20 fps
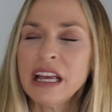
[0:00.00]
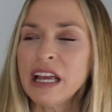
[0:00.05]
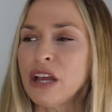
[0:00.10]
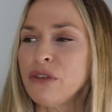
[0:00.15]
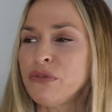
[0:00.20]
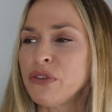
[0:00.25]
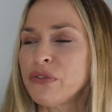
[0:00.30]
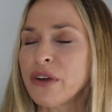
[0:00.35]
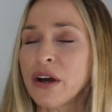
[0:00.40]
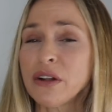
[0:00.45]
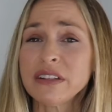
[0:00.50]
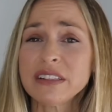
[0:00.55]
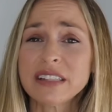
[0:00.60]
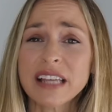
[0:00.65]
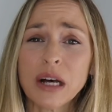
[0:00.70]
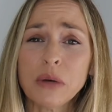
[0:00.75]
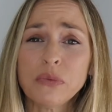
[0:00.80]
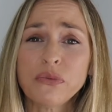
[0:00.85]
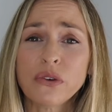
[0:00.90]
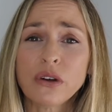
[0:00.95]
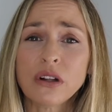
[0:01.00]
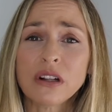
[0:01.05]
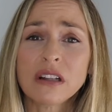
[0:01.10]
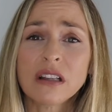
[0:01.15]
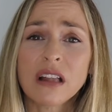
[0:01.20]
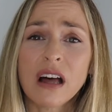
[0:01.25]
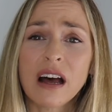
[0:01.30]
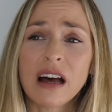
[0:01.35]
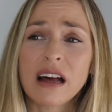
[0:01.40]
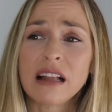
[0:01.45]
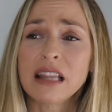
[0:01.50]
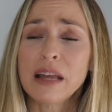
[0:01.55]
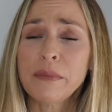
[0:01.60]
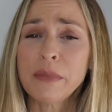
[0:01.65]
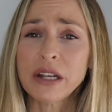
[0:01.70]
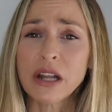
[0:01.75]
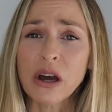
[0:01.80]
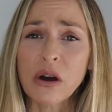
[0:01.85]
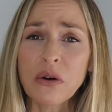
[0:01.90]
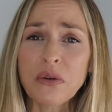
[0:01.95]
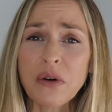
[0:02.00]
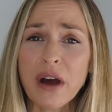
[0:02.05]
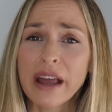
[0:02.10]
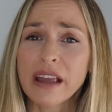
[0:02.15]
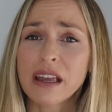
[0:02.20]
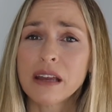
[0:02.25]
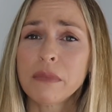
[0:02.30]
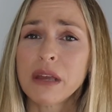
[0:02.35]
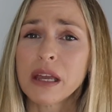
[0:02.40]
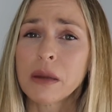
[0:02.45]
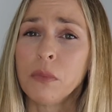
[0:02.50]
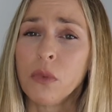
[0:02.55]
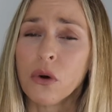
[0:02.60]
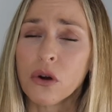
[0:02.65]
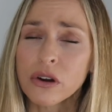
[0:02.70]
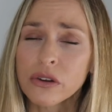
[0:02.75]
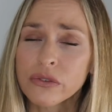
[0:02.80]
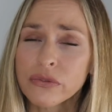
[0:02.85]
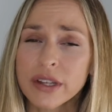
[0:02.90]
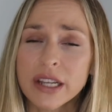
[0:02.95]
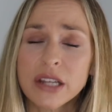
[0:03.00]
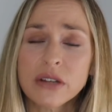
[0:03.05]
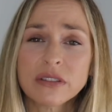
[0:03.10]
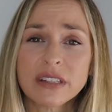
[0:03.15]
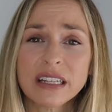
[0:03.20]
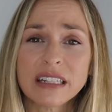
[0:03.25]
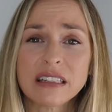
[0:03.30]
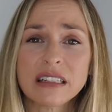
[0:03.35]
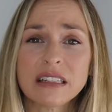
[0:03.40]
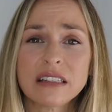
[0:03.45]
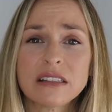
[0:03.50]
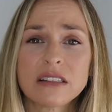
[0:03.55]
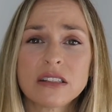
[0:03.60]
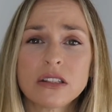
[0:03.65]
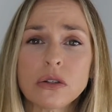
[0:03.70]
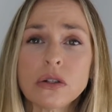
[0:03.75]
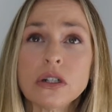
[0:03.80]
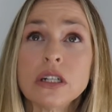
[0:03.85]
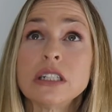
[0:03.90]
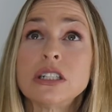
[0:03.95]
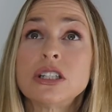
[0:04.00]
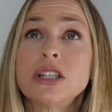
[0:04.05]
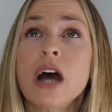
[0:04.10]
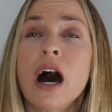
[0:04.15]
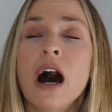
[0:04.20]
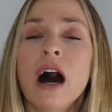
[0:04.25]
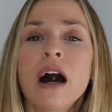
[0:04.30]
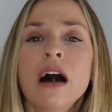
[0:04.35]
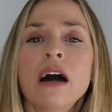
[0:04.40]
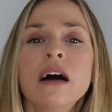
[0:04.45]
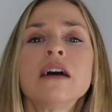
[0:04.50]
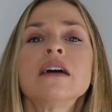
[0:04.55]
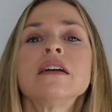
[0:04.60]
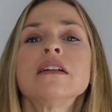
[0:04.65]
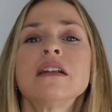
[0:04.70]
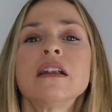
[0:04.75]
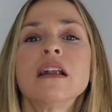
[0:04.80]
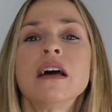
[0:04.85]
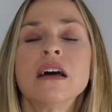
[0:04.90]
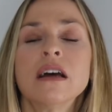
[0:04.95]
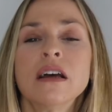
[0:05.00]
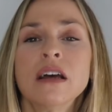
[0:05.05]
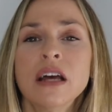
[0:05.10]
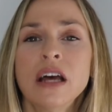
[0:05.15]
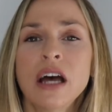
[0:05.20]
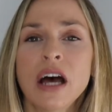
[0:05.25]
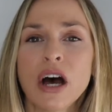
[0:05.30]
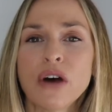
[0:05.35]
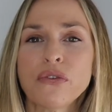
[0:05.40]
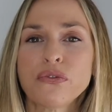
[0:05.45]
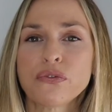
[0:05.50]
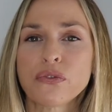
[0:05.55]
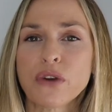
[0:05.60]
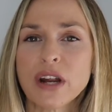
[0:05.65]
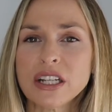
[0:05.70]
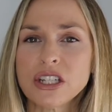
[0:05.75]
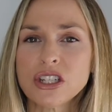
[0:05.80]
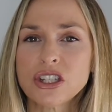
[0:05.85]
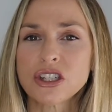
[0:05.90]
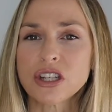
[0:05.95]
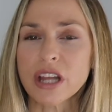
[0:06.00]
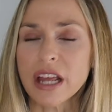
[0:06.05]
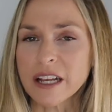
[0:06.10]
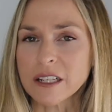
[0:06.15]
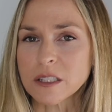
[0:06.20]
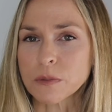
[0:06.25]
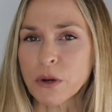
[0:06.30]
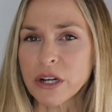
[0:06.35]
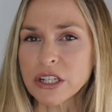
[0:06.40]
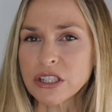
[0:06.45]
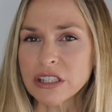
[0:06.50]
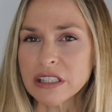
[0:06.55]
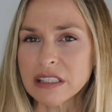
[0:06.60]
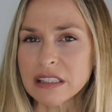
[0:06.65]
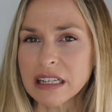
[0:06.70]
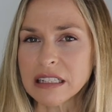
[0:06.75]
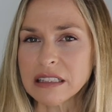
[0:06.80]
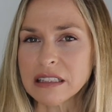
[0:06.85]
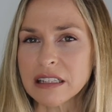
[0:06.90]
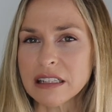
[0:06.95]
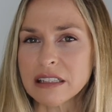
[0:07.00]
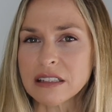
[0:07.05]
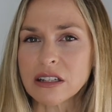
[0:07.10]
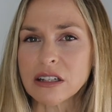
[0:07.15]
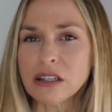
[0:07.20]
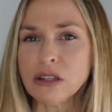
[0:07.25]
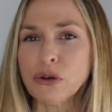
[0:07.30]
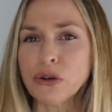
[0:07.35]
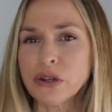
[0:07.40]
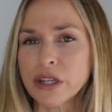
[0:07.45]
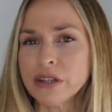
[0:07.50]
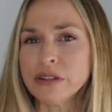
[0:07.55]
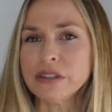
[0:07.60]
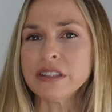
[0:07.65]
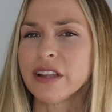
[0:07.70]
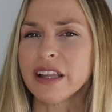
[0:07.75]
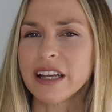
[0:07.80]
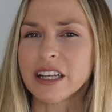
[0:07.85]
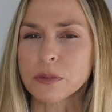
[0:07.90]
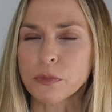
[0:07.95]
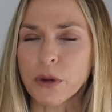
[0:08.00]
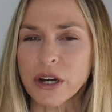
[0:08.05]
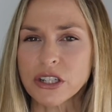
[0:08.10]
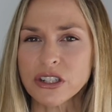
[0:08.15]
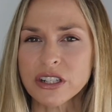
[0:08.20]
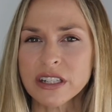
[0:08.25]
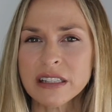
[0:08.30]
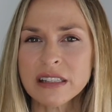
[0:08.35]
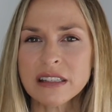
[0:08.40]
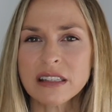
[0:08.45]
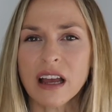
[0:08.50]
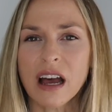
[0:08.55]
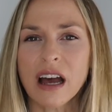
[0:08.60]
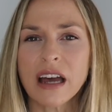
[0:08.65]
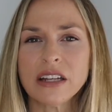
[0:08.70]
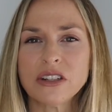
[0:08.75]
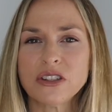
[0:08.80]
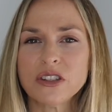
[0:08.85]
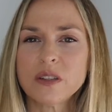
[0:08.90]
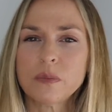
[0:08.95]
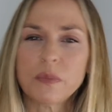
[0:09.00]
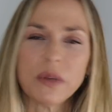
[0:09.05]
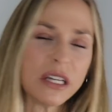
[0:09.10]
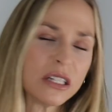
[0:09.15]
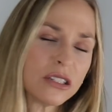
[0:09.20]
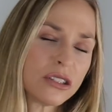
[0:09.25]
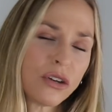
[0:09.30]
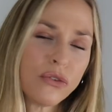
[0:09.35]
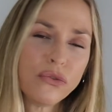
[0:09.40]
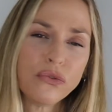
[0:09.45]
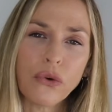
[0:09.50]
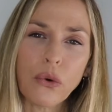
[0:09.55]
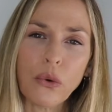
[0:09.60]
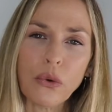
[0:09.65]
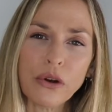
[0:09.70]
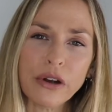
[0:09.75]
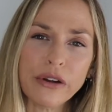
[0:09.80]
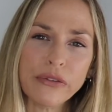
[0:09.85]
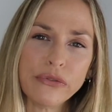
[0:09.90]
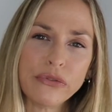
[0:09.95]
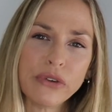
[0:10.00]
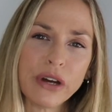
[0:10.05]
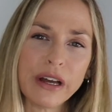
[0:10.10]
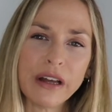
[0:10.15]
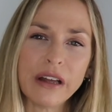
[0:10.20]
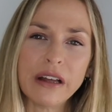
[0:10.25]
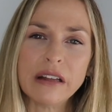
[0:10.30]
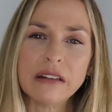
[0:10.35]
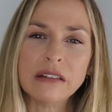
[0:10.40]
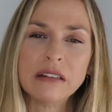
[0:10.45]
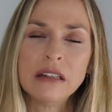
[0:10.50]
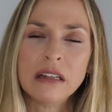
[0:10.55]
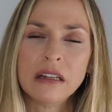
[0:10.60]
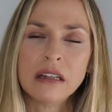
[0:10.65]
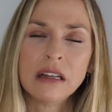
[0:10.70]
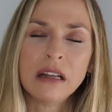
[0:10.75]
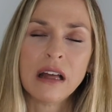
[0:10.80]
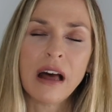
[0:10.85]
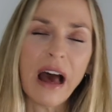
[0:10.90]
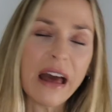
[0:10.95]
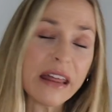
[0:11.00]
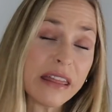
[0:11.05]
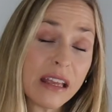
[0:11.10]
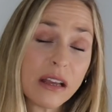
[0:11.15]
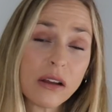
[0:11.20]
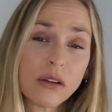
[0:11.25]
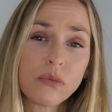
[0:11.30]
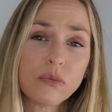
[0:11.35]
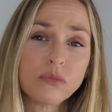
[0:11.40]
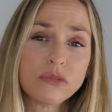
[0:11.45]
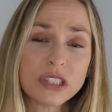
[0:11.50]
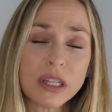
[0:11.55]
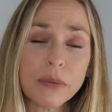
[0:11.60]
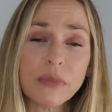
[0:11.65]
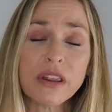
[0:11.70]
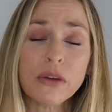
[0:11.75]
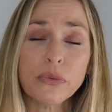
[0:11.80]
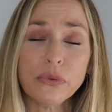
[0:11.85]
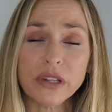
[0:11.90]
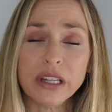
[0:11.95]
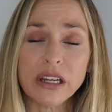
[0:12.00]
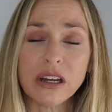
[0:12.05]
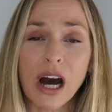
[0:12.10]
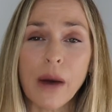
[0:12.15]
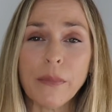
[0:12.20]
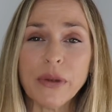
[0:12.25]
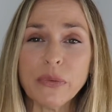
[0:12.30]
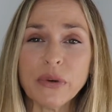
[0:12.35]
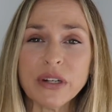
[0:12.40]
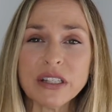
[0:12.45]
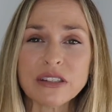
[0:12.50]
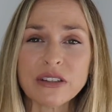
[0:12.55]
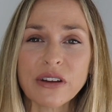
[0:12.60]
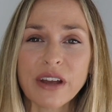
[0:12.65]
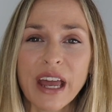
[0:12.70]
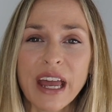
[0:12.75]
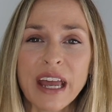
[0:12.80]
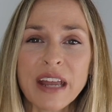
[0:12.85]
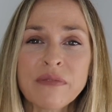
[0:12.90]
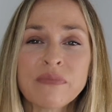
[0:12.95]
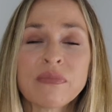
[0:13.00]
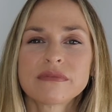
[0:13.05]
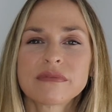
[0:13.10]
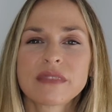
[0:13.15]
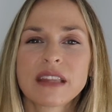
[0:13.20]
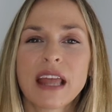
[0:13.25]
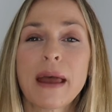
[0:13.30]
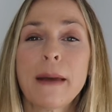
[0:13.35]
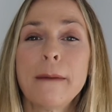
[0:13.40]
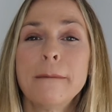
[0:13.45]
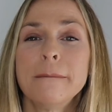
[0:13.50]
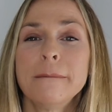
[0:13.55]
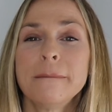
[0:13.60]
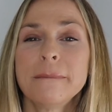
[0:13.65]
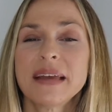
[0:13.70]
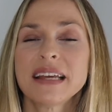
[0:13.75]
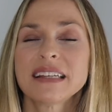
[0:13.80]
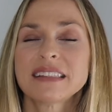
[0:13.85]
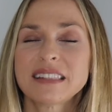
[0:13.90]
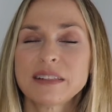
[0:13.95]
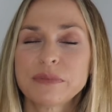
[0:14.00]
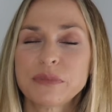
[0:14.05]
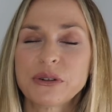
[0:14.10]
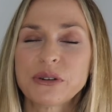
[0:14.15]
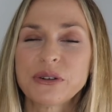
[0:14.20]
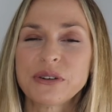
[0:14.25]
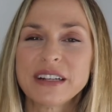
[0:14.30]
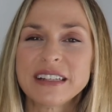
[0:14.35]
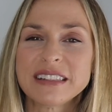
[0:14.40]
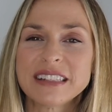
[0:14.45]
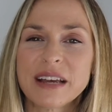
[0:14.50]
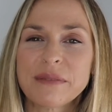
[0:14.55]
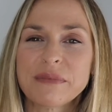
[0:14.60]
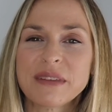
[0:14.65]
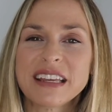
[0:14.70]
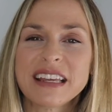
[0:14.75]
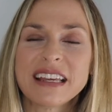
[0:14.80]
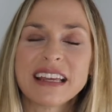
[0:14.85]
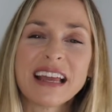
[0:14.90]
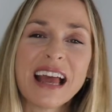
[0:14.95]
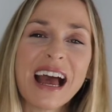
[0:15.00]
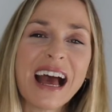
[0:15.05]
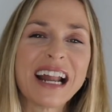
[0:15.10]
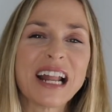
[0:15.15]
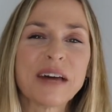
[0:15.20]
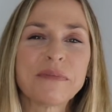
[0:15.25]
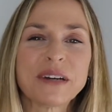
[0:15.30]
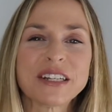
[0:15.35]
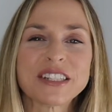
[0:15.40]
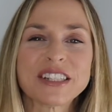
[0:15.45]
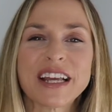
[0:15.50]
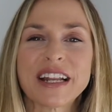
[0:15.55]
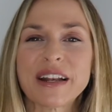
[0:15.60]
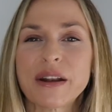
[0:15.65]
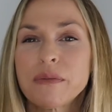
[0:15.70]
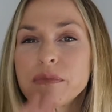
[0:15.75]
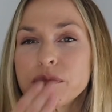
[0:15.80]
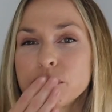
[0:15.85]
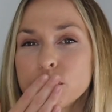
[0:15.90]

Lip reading: If you found this helpful, let me know. I can make more videos like this. There are a ton of French expressions like this, colloquial expressions. I just picked 4 of, I think, some of the really common ones, okay? Merci beaucoup les amis. À la prochaine.